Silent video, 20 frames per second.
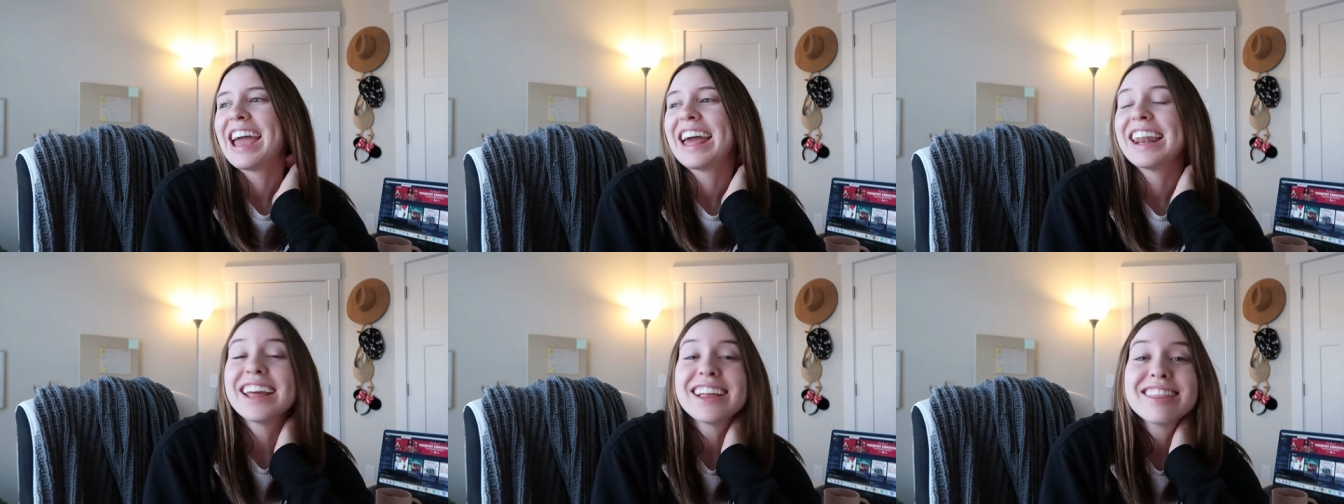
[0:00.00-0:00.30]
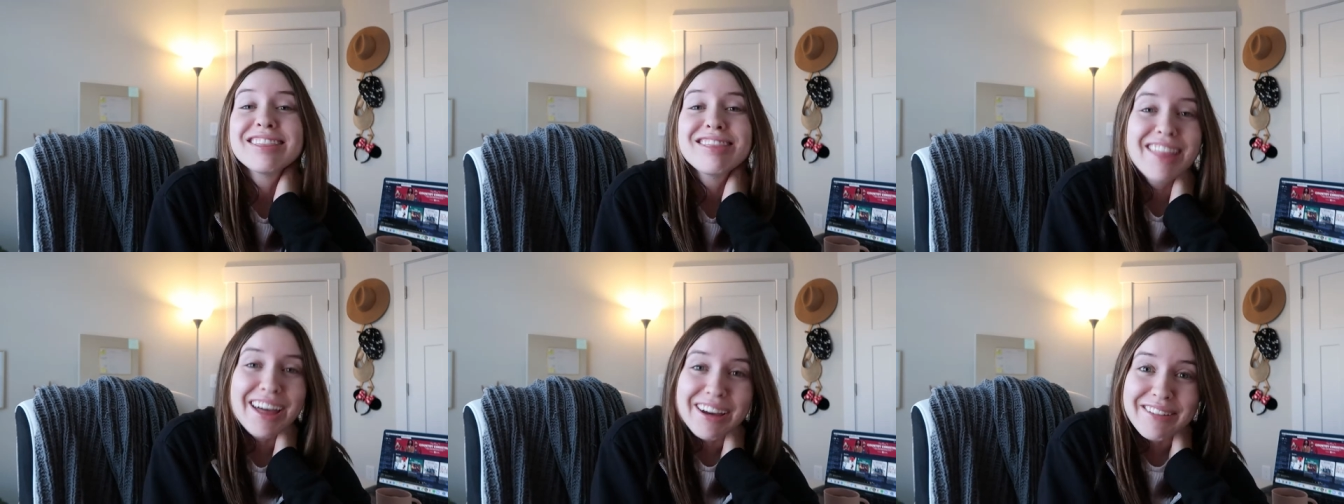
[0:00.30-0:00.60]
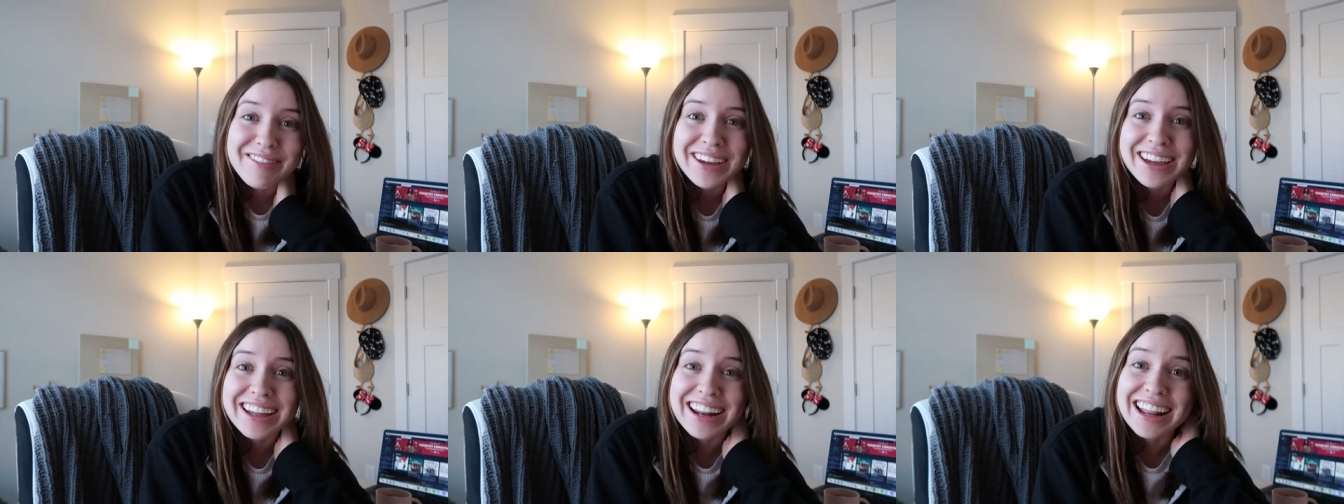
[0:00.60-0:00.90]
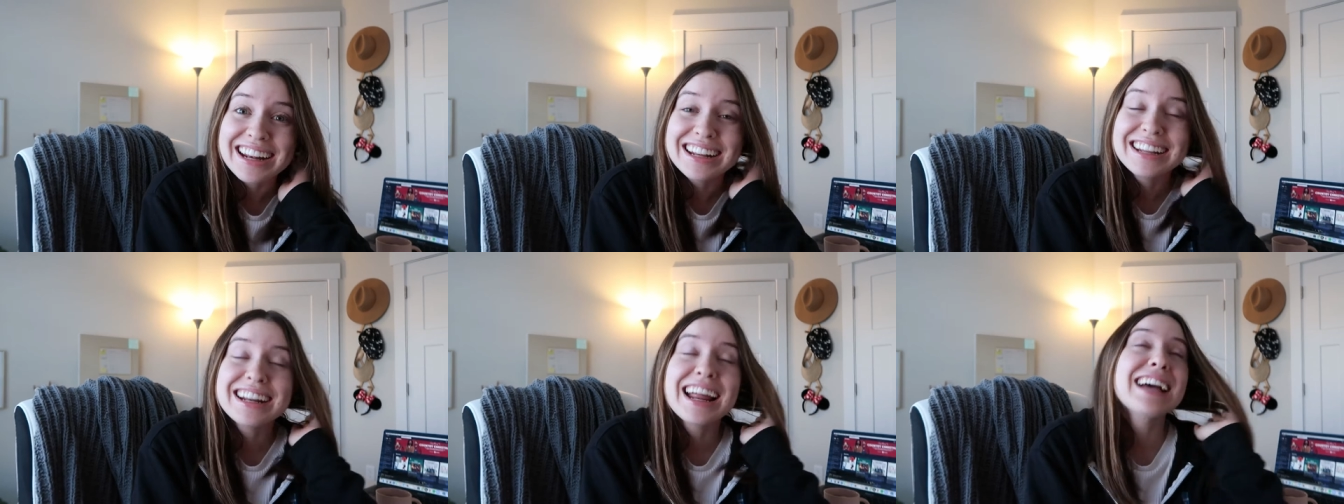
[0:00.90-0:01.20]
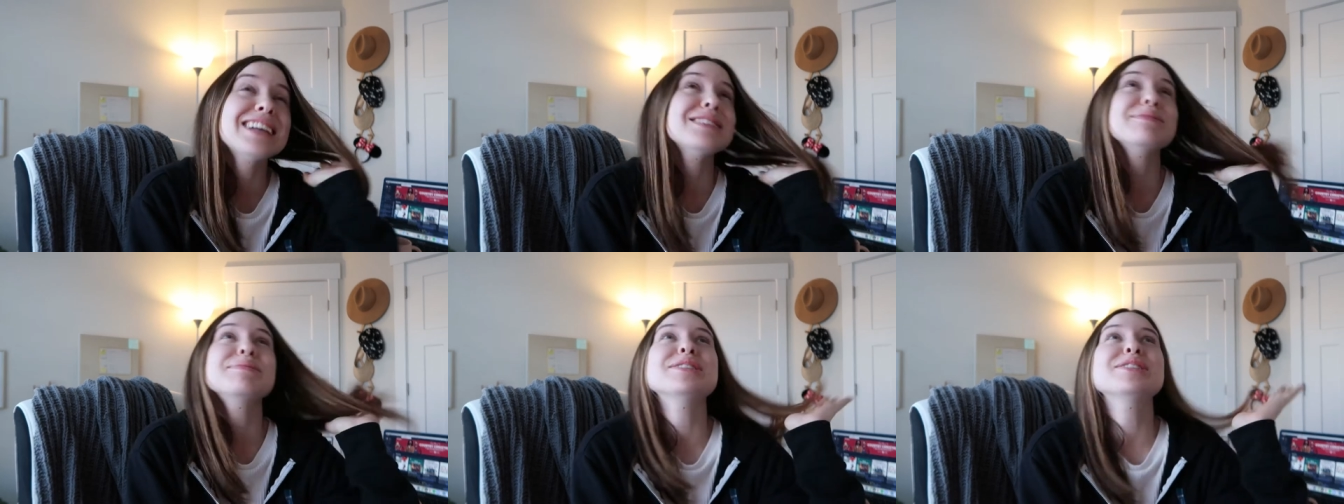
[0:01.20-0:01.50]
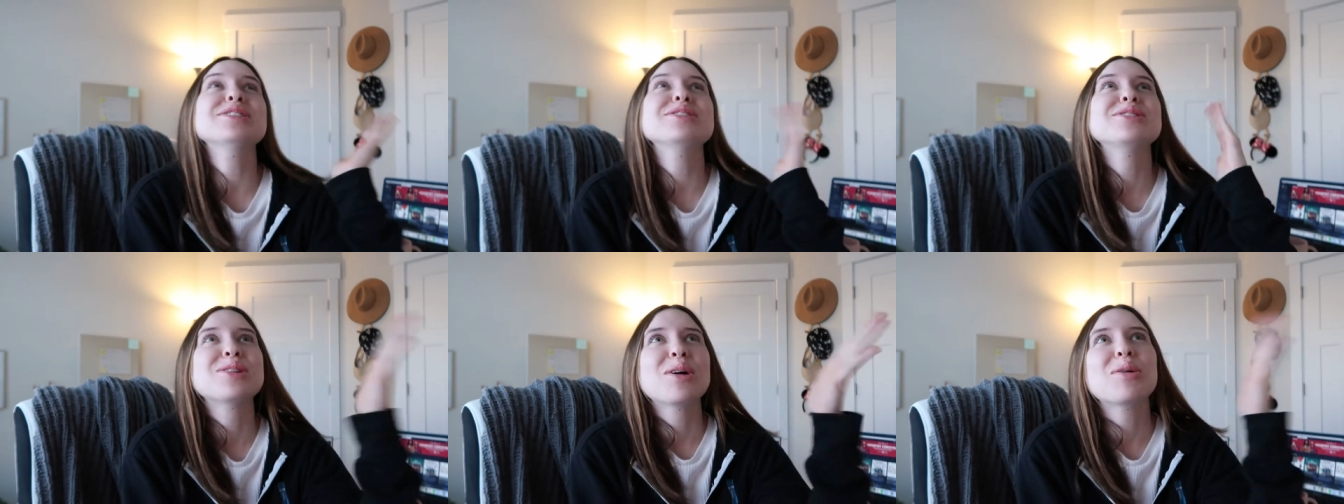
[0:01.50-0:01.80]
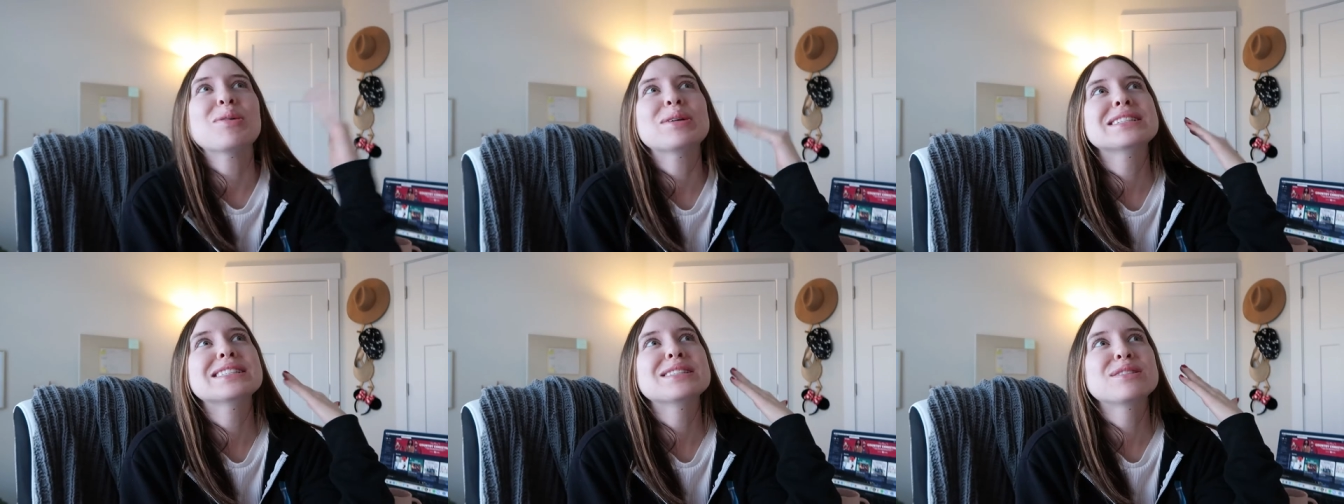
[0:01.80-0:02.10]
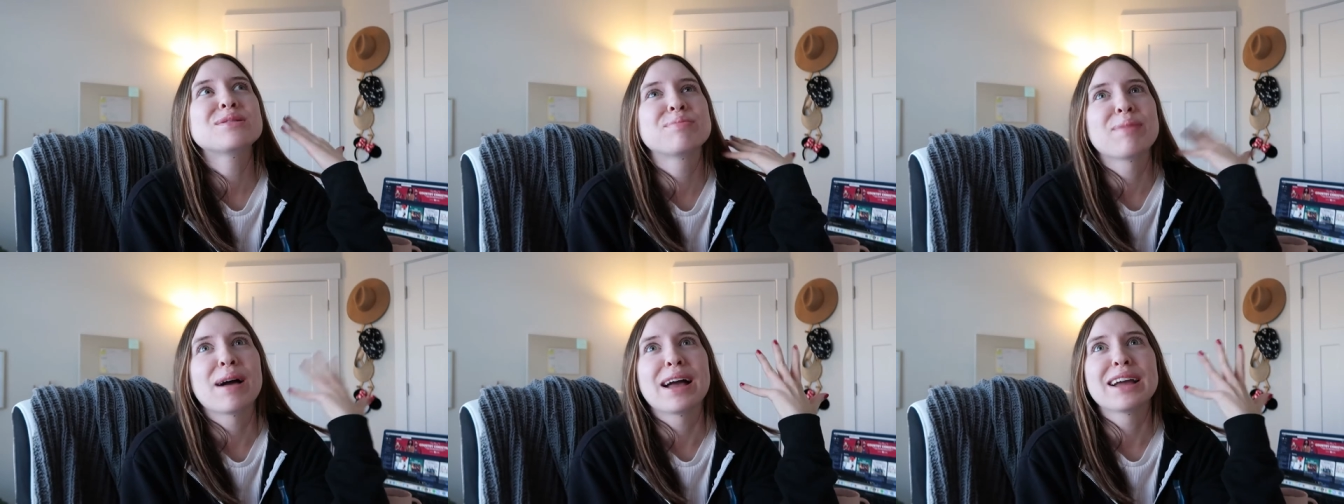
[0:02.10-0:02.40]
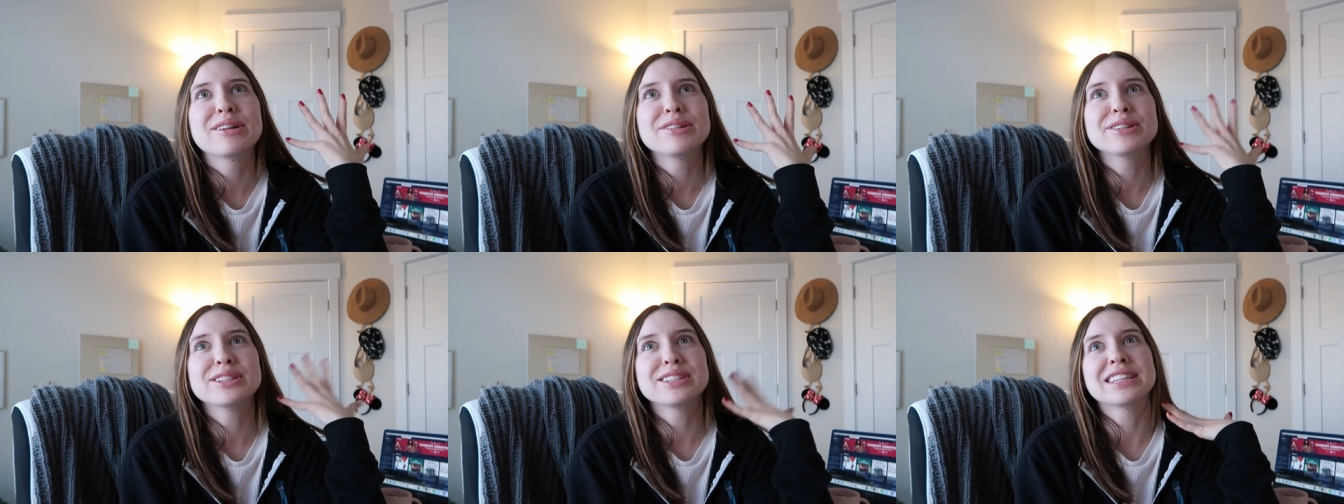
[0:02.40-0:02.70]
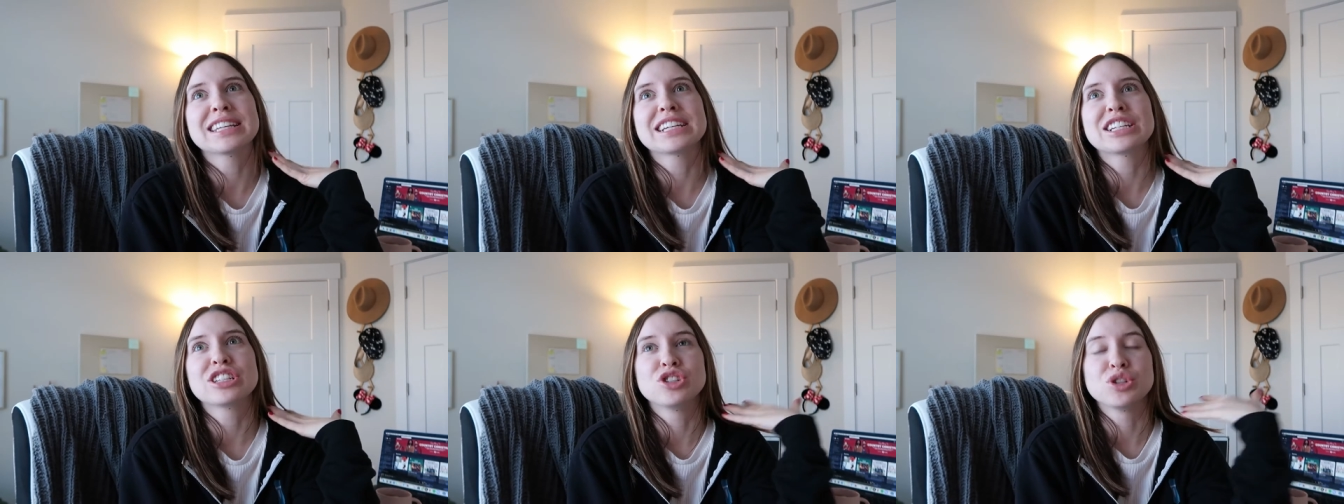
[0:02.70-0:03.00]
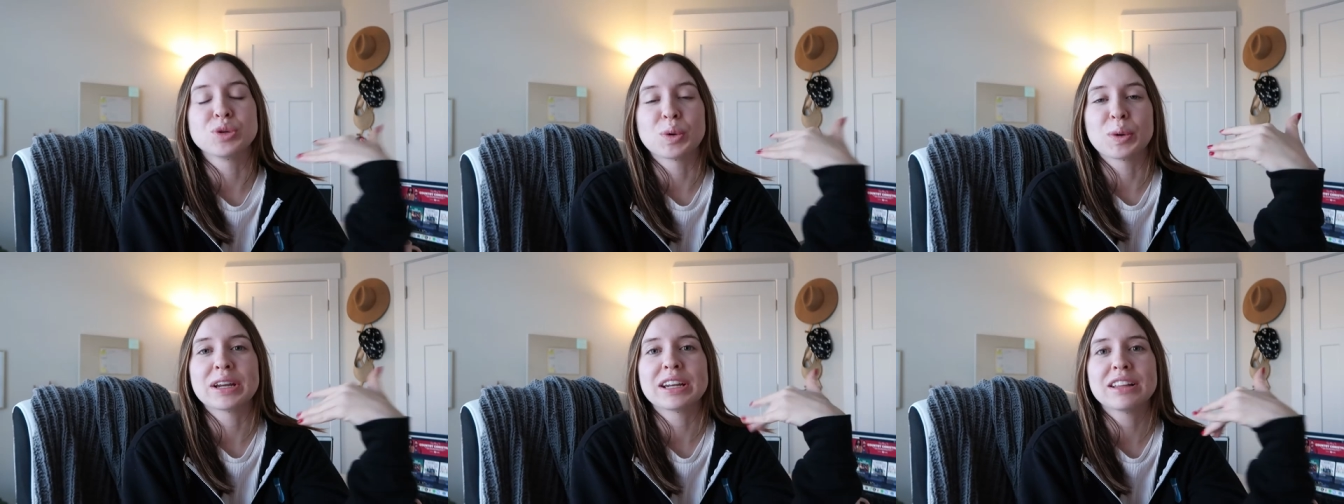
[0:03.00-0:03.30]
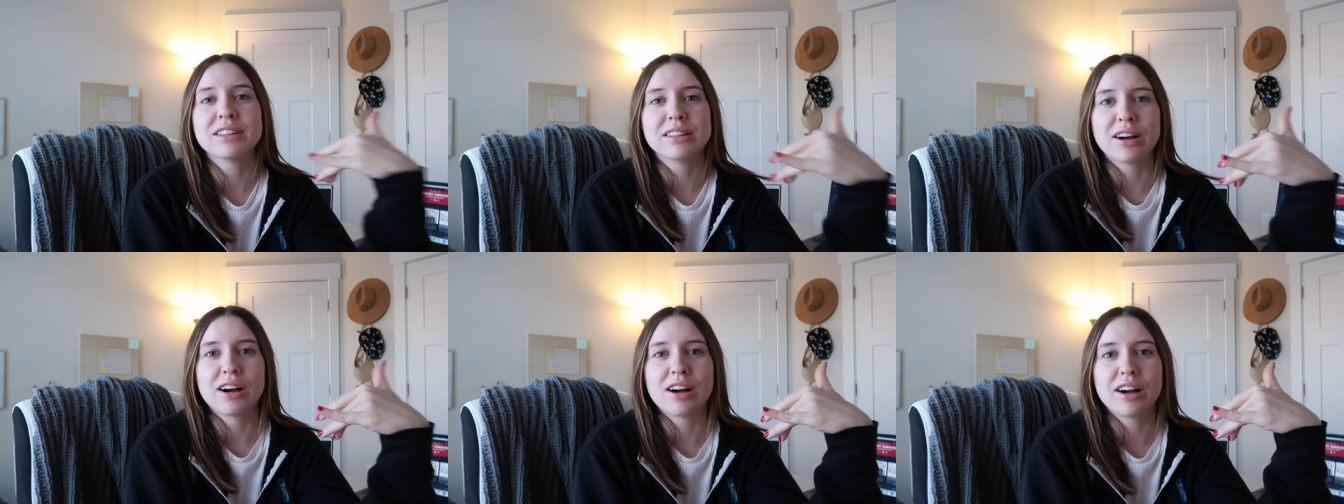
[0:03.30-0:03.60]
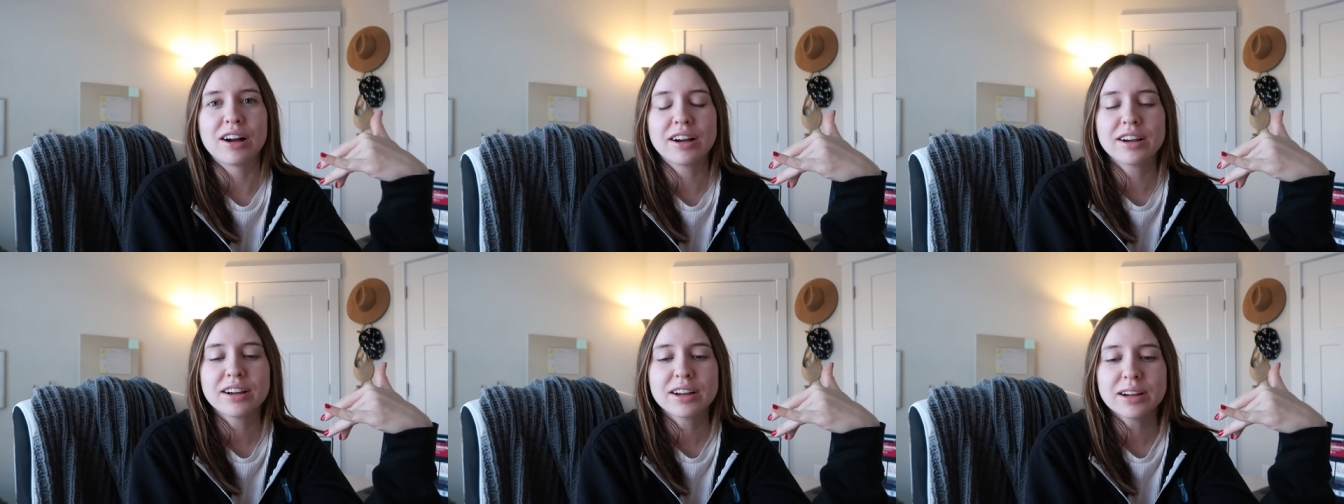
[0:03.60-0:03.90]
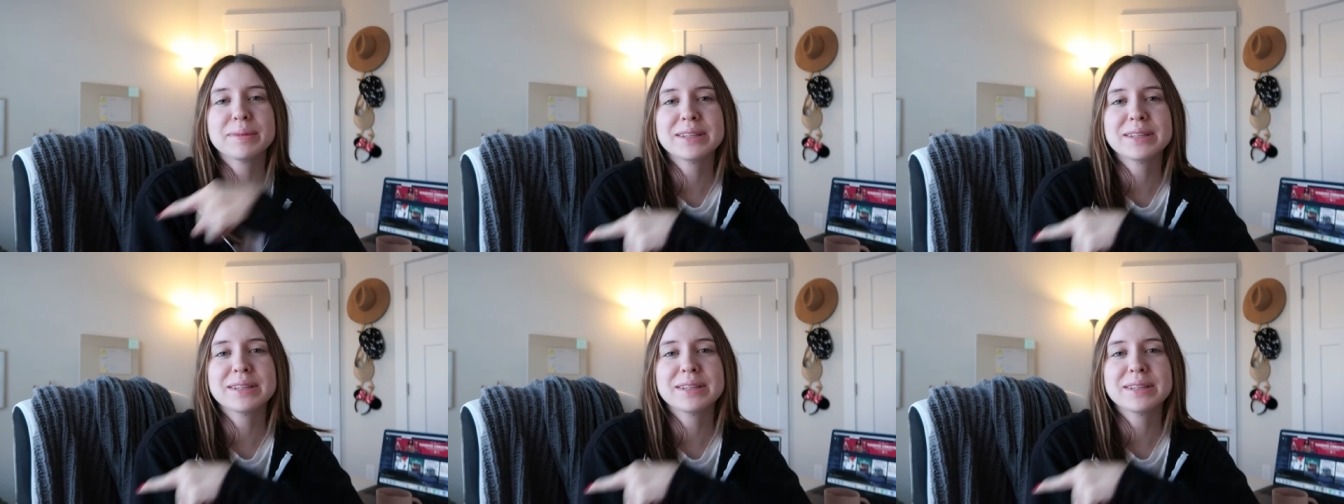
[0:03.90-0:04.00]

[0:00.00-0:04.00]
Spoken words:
And I love it. And it has me so inspired to like join along.